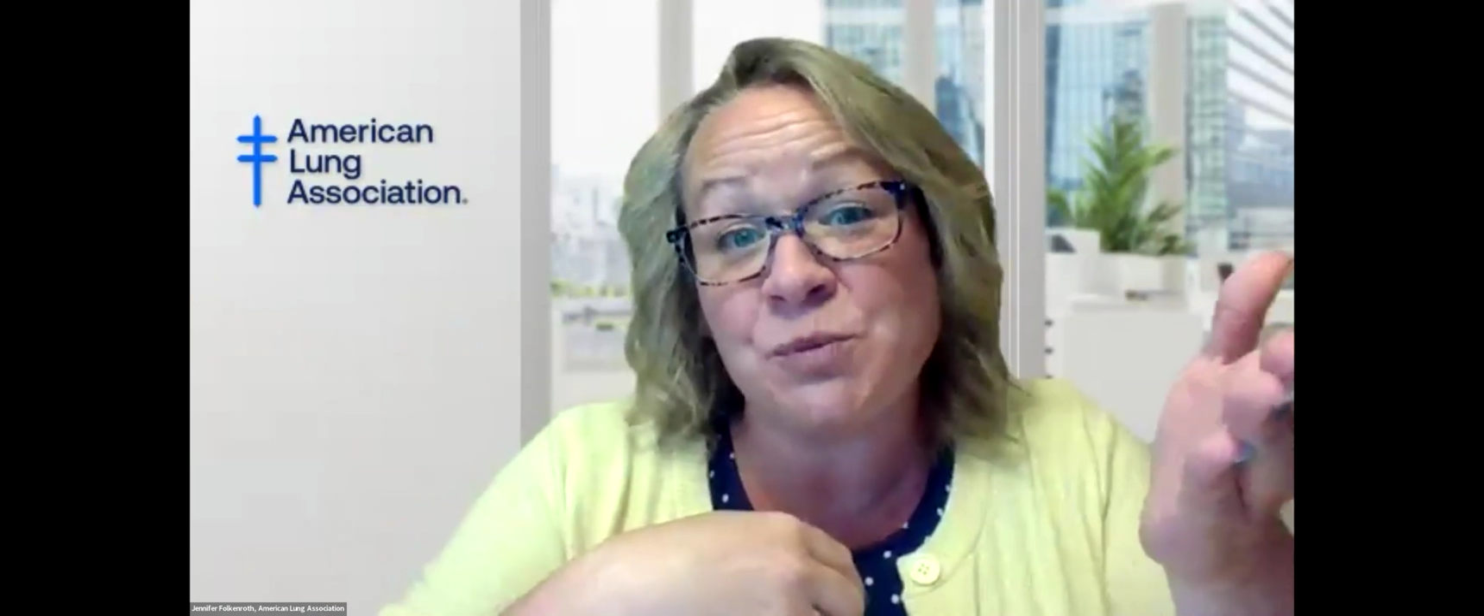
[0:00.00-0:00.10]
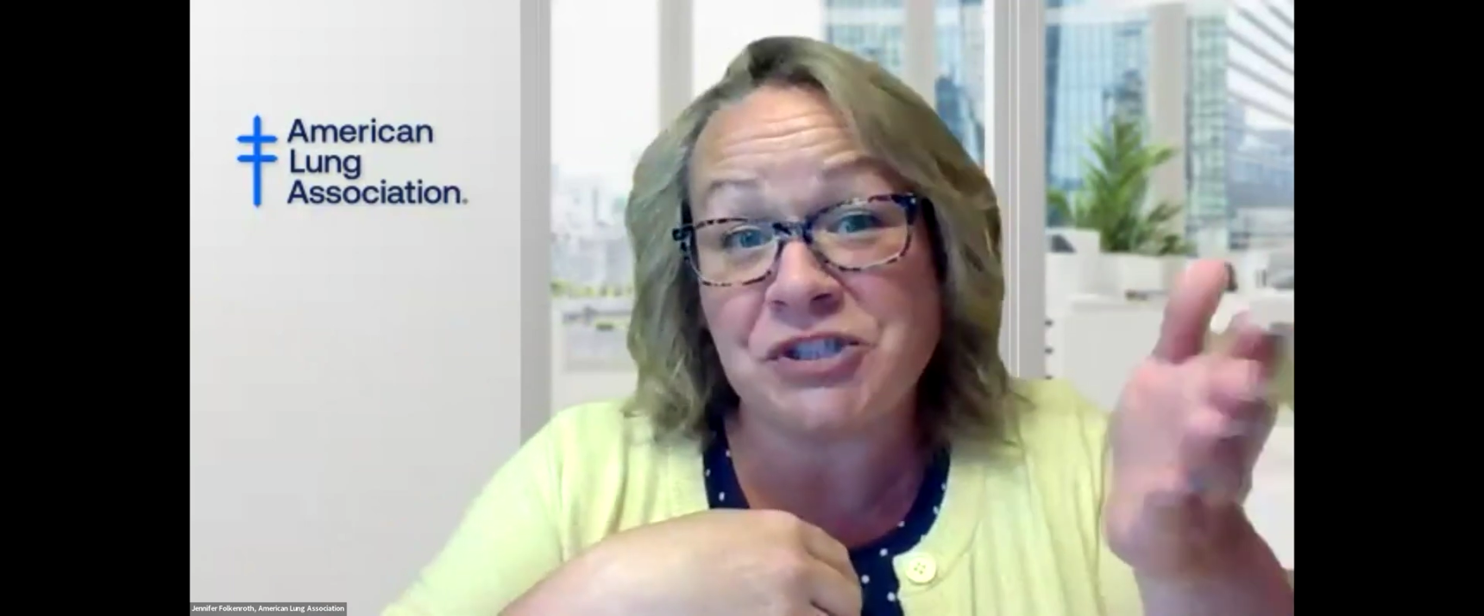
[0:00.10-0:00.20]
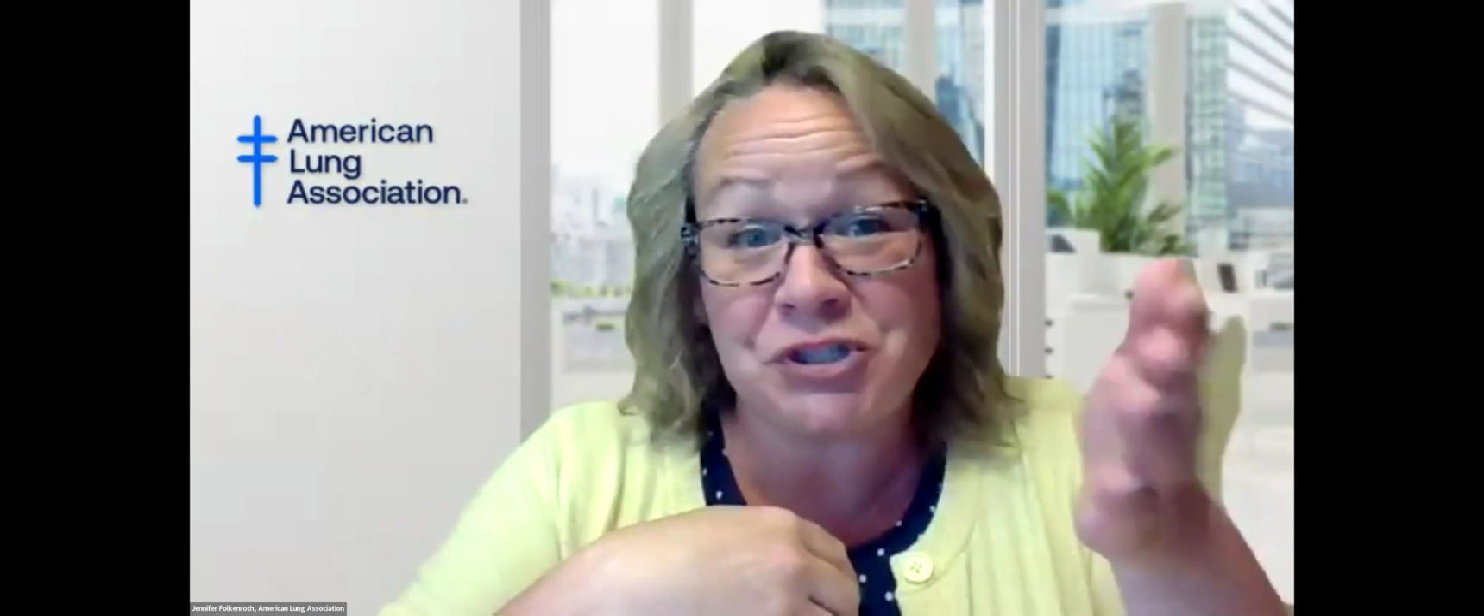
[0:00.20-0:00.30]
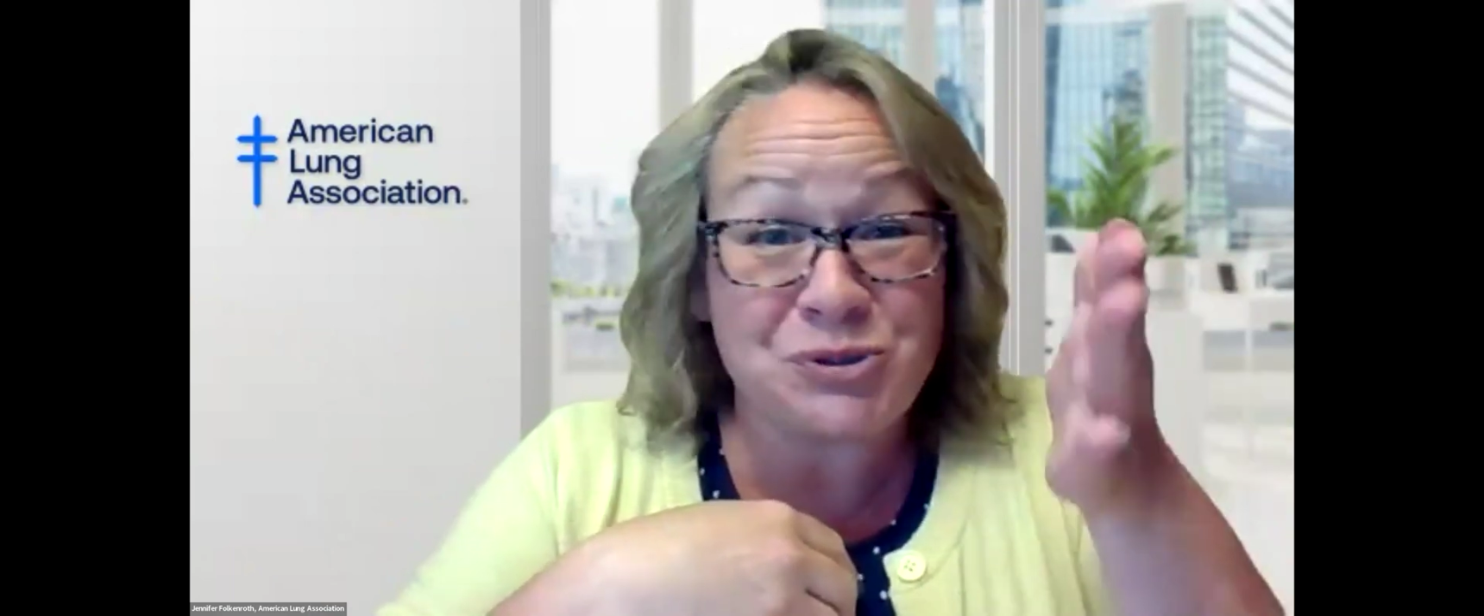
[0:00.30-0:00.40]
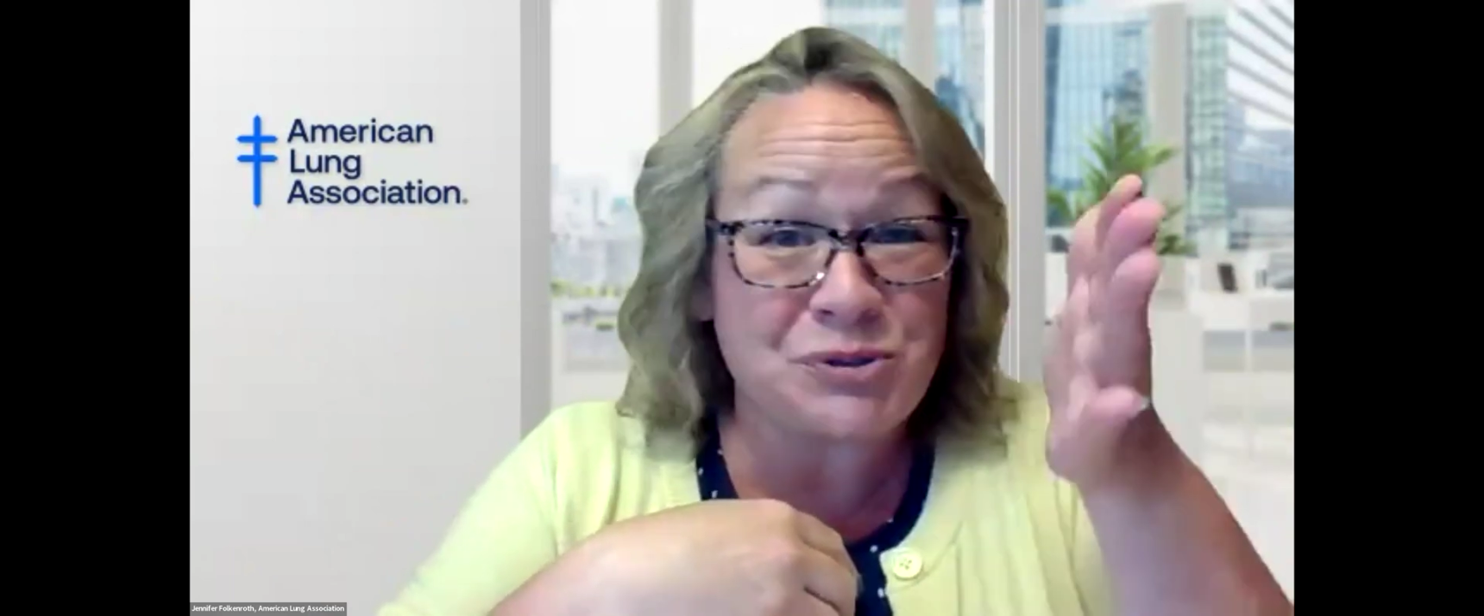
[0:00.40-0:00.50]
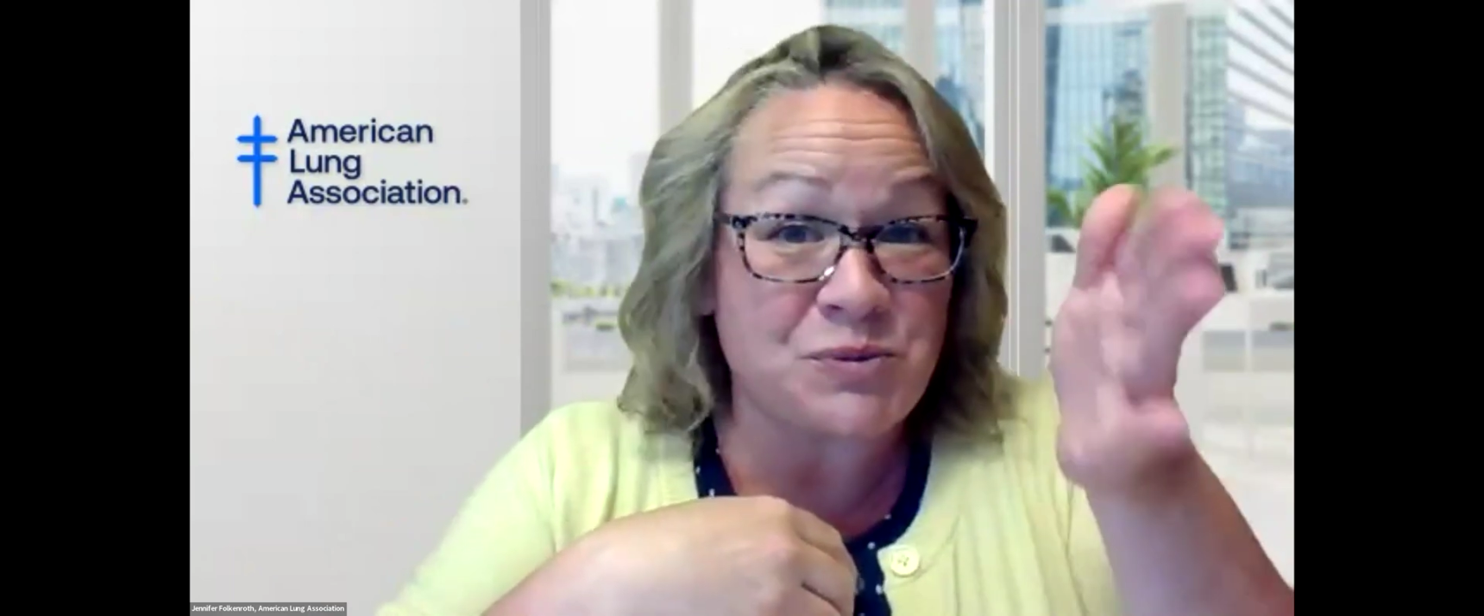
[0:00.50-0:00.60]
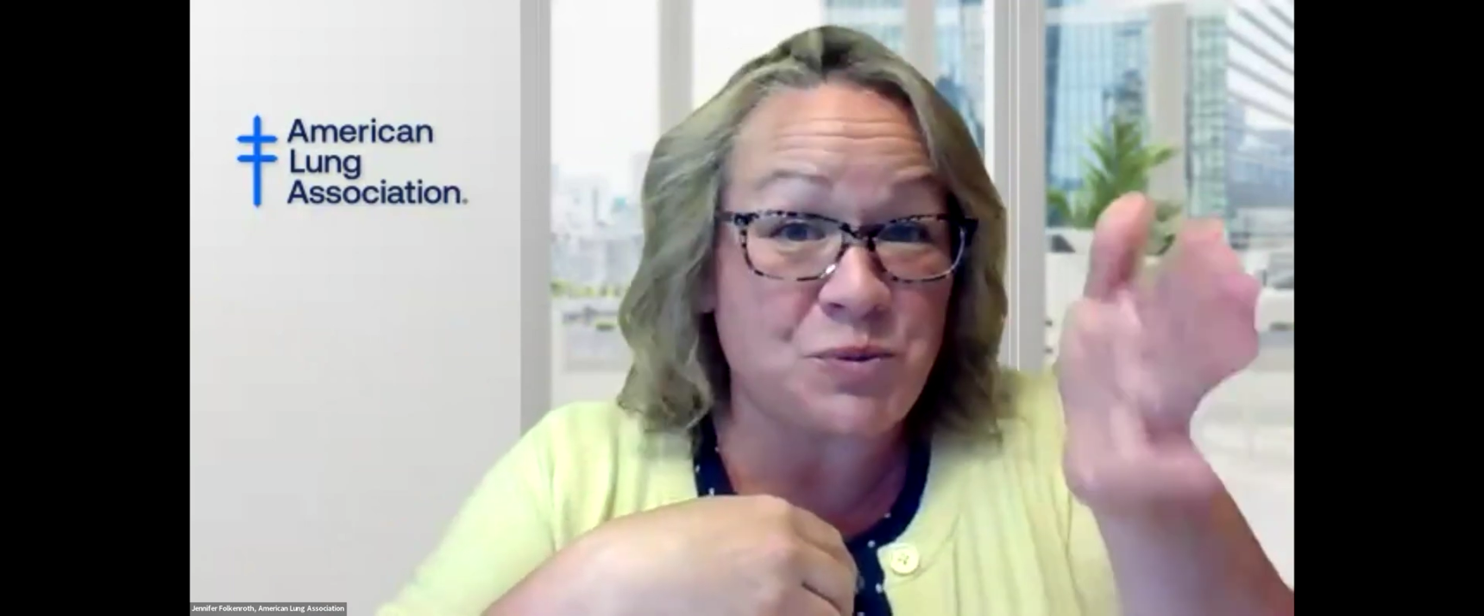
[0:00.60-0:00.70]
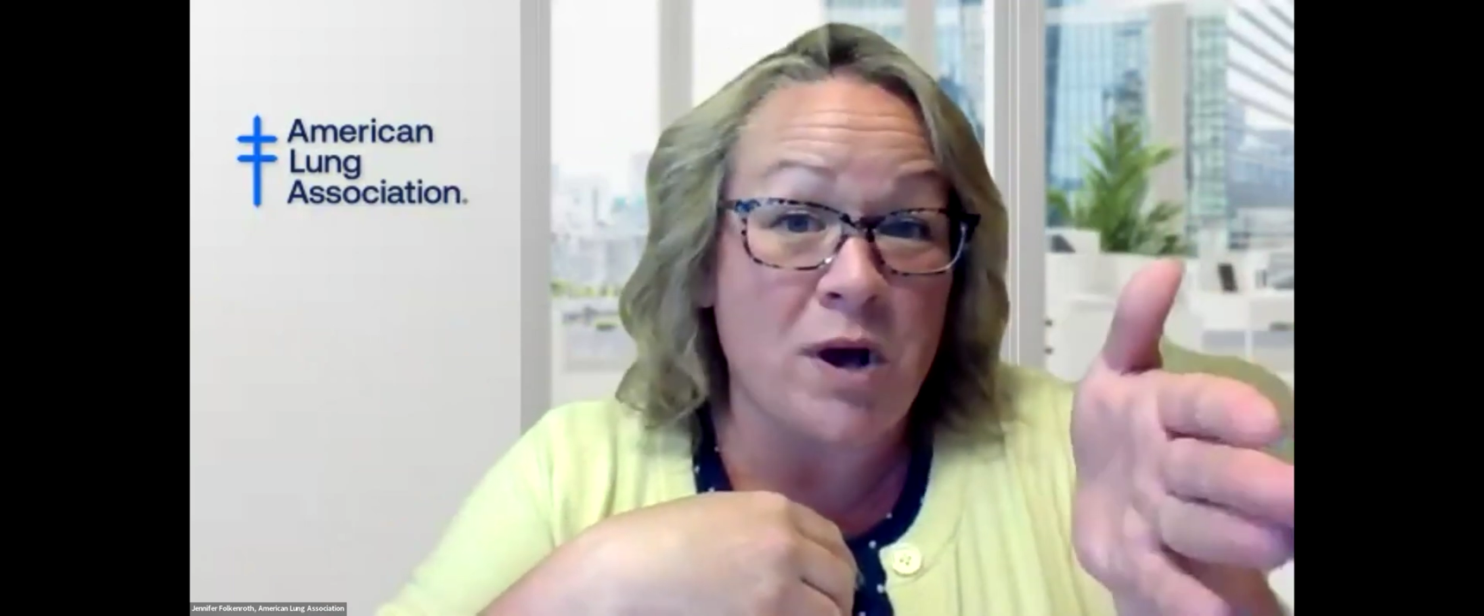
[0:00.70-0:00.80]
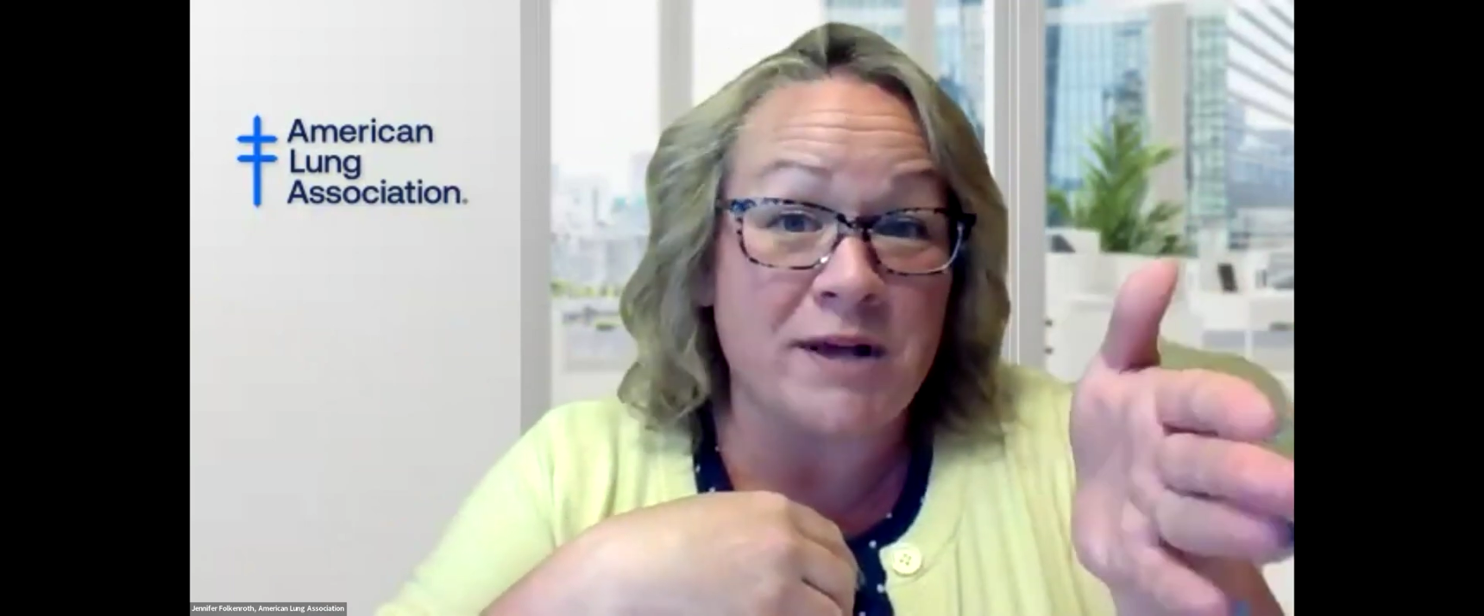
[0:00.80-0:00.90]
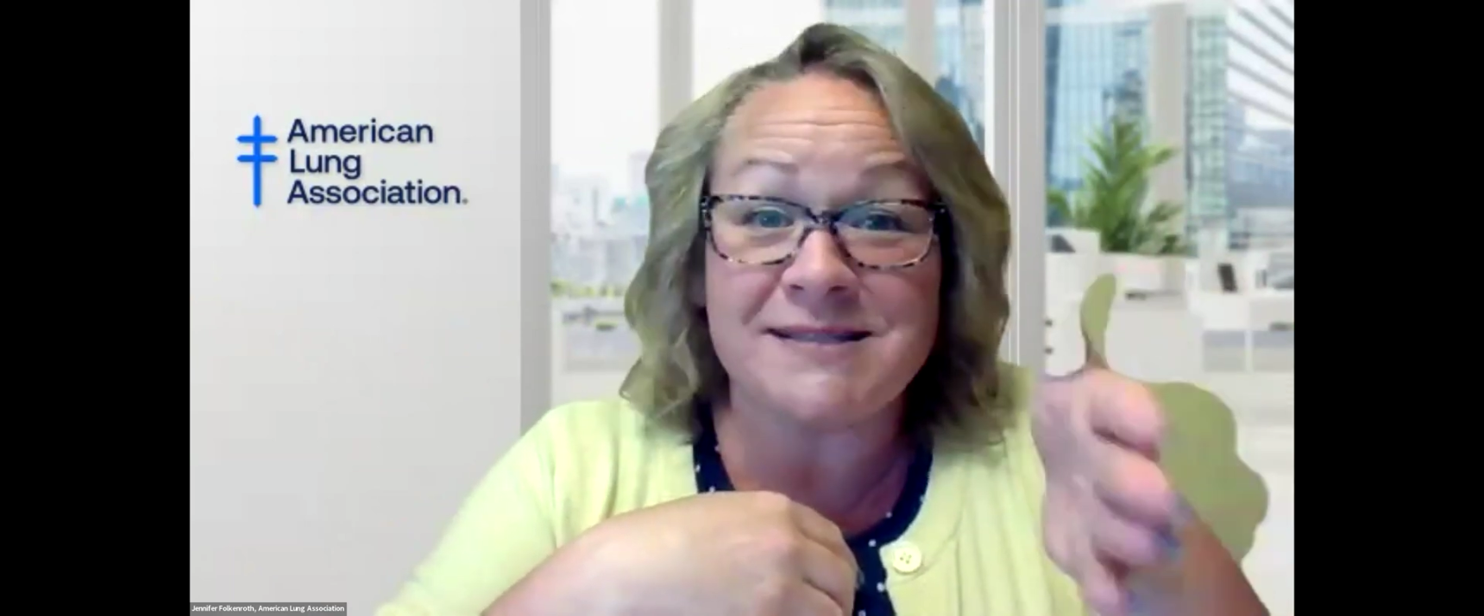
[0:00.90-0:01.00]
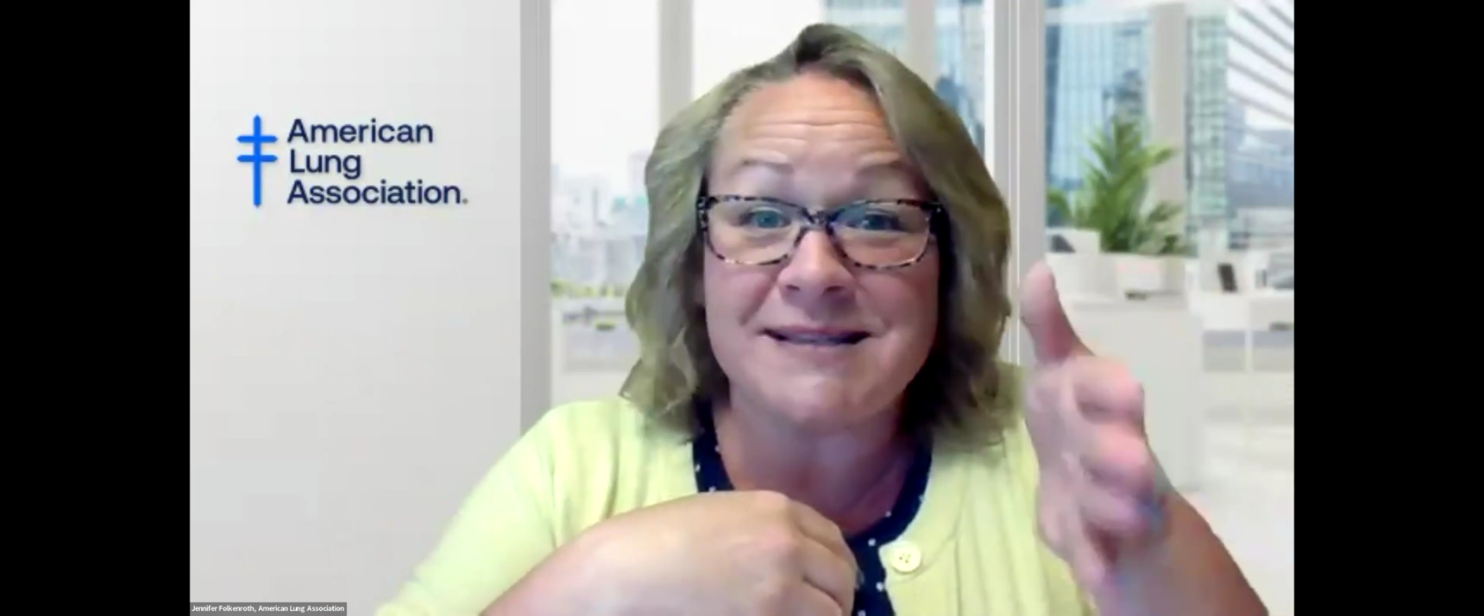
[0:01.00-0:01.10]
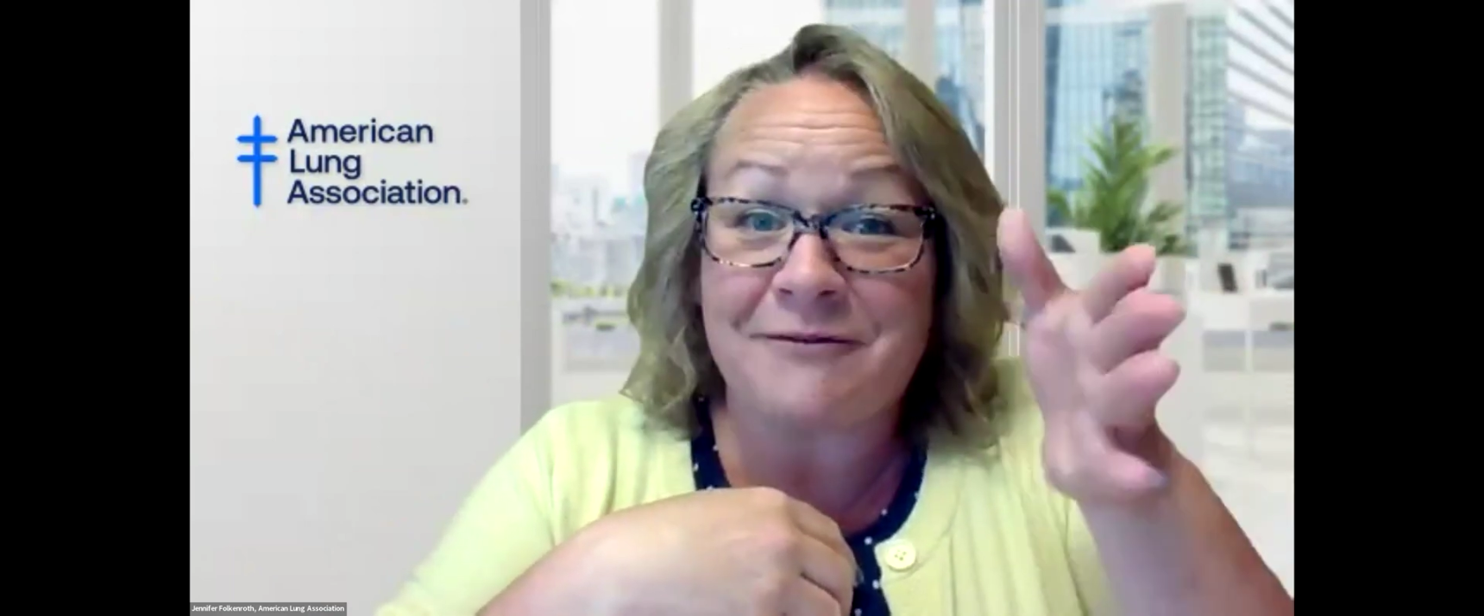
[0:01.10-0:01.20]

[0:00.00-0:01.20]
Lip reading: which you use once